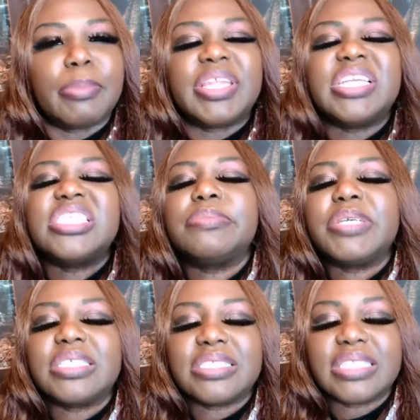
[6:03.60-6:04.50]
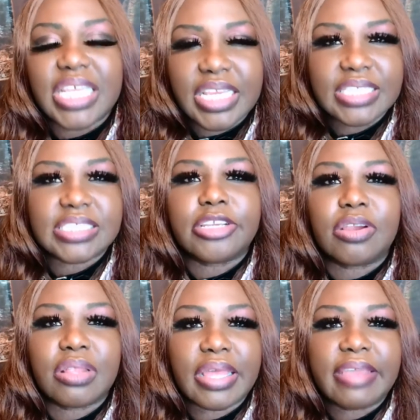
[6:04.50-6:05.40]
but it should be things in
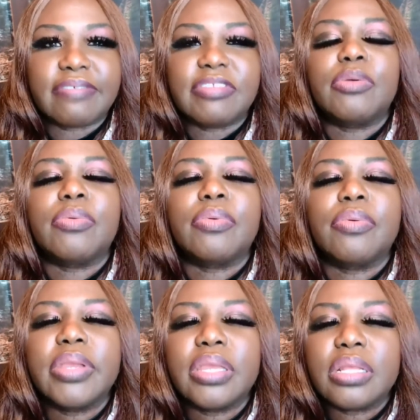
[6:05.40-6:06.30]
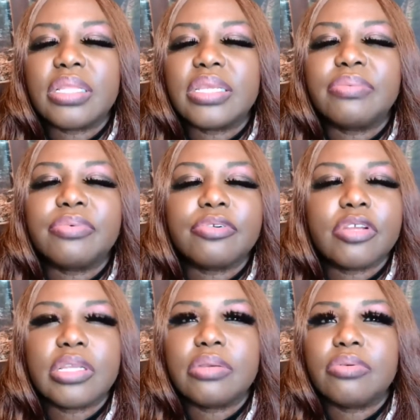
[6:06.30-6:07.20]
your life that really,
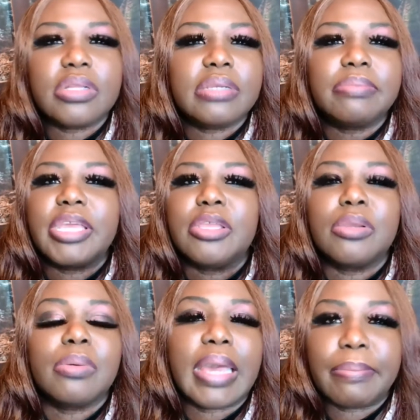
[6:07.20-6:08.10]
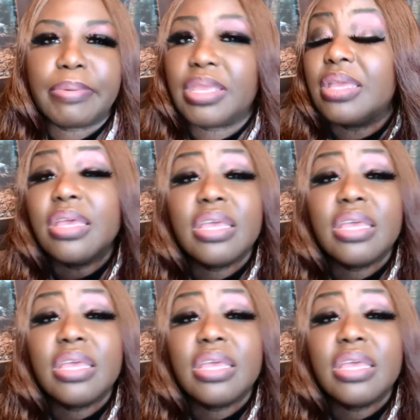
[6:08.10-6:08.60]
really, really make you happy.